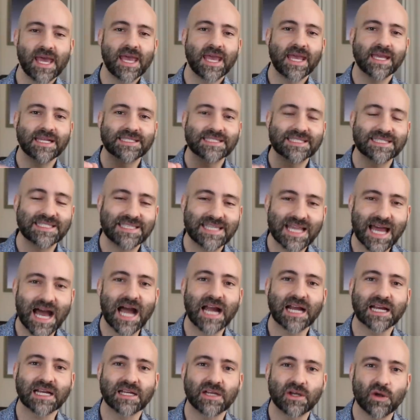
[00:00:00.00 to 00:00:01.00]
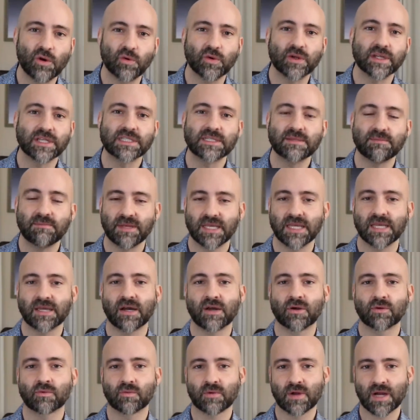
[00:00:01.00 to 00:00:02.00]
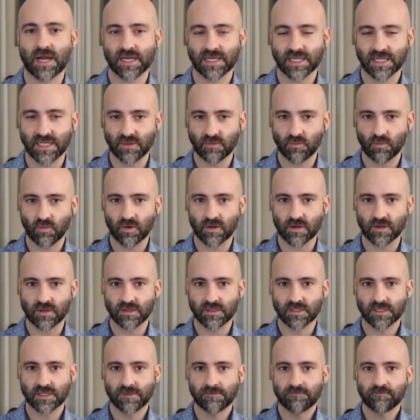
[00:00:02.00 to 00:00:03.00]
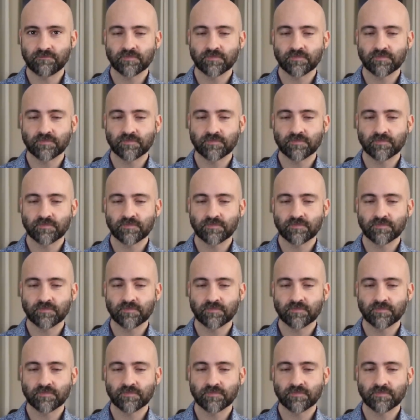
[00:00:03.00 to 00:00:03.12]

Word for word: It's not going to be a rocky world.